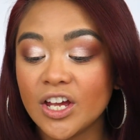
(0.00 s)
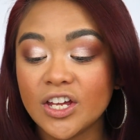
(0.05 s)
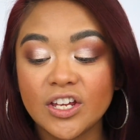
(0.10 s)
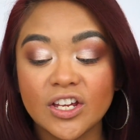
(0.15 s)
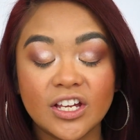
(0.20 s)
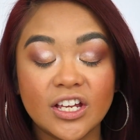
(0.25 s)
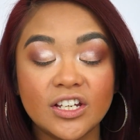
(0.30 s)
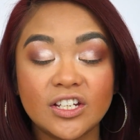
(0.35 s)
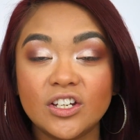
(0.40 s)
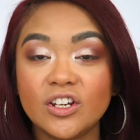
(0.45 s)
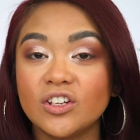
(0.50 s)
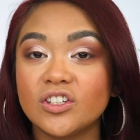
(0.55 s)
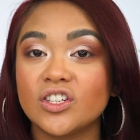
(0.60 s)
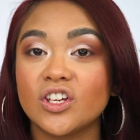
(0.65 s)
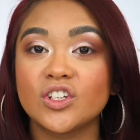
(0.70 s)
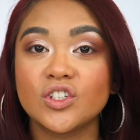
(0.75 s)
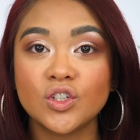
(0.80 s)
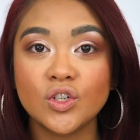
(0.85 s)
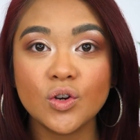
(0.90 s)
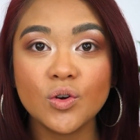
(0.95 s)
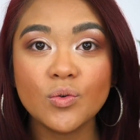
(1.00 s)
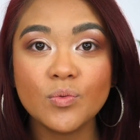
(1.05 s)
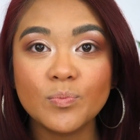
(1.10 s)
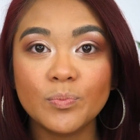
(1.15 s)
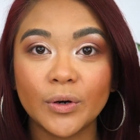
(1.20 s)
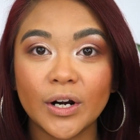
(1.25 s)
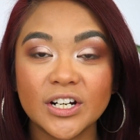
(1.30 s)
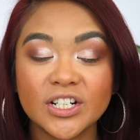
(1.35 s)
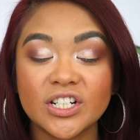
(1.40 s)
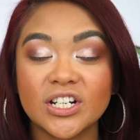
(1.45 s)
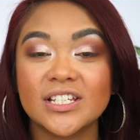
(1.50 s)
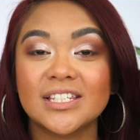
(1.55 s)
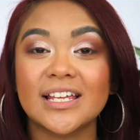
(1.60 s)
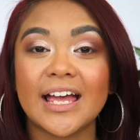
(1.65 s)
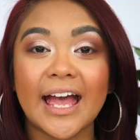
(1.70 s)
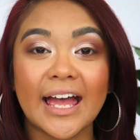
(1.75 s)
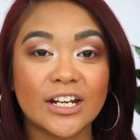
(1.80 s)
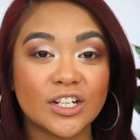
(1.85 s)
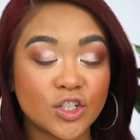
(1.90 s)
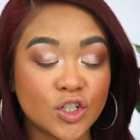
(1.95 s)
You can use two brushes
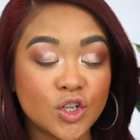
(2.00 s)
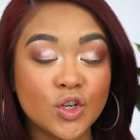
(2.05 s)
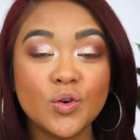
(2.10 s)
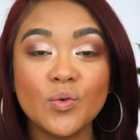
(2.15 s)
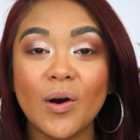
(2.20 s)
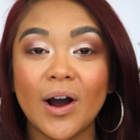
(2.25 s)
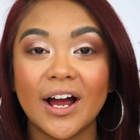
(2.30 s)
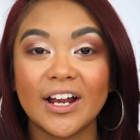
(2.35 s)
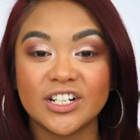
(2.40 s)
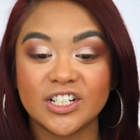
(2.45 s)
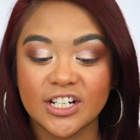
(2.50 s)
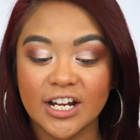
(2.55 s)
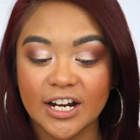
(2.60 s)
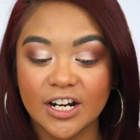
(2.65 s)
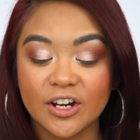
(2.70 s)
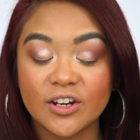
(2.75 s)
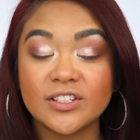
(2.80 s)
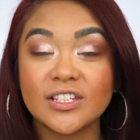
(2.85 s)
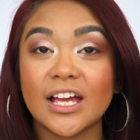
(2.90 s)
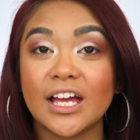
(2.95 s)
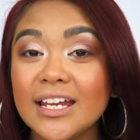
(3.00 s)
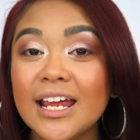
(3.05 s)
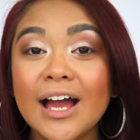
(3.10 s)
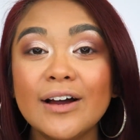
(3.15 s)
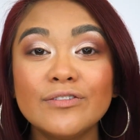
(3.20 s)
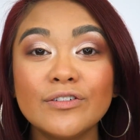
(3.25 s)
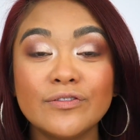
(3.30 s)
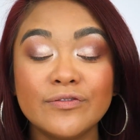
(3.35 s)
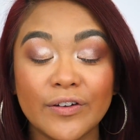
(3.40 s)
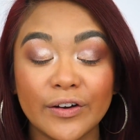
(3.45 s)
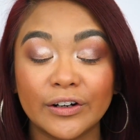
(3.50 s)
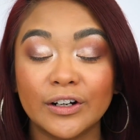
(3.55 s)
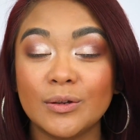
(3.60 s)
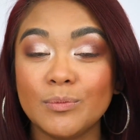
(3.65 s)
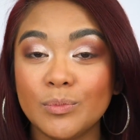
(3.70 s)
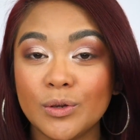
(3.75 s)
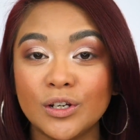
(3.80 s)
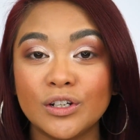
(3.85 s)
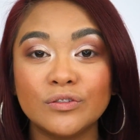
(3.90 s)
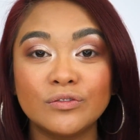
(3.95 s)
and two eyeshadows, and you have a very
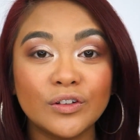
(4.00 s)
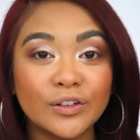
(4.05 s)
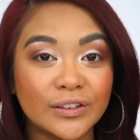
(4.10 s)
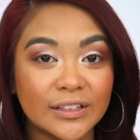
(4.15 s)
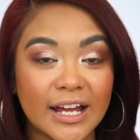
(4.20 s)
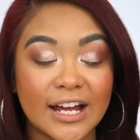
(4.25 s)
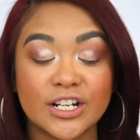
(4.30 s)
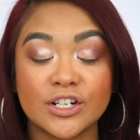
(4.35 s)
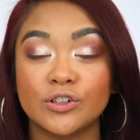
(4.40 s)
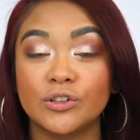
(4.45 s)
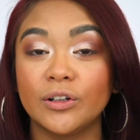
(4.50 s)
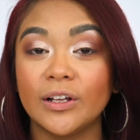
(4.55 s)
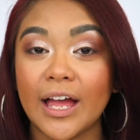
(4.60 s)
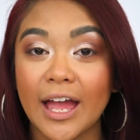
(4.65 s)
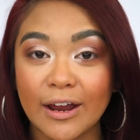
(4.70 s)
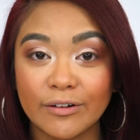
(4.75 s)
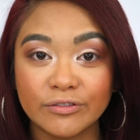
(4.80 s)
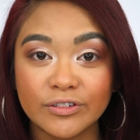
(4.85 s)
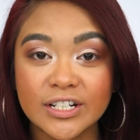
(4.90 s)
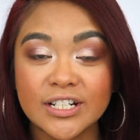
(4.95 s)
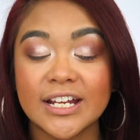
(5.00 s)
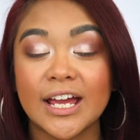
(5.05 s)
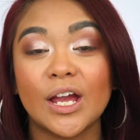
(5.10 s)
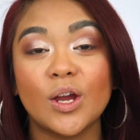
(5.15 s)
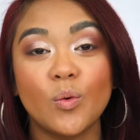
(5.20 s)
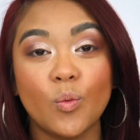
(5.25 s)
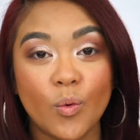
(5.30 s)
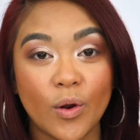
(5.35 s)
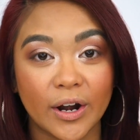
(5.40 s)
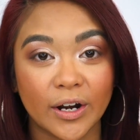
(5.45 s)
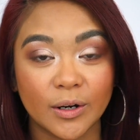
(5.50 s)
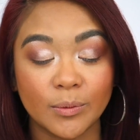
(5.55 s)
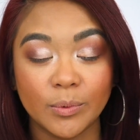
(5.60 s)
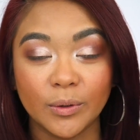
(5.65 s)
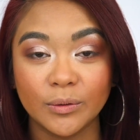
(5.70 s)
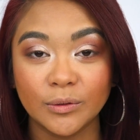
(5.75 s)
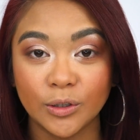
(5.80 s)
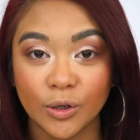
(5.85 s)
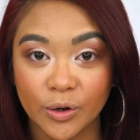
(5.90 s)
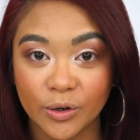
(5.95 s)
beautiful, natural, everyday
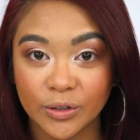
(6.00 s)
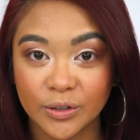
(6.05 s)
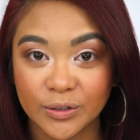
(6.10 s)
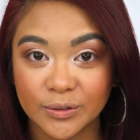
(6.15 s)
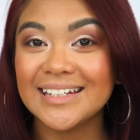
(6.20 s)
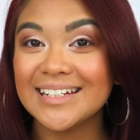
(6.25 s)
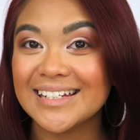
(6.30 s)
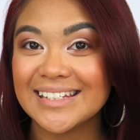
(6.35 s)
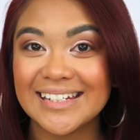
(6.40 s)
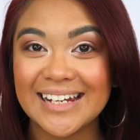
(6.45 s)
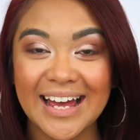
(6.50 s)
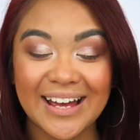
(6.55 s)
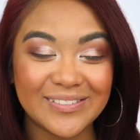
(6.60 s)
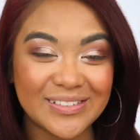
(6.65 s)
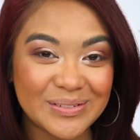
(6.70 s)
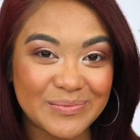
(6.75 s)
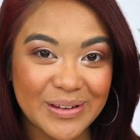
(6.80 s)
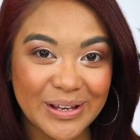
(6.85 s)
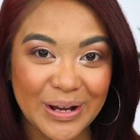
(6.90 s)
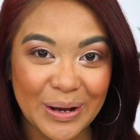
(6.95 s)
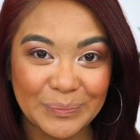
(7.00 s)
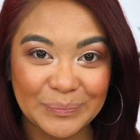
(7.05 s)
wearable look. It doesn't have to be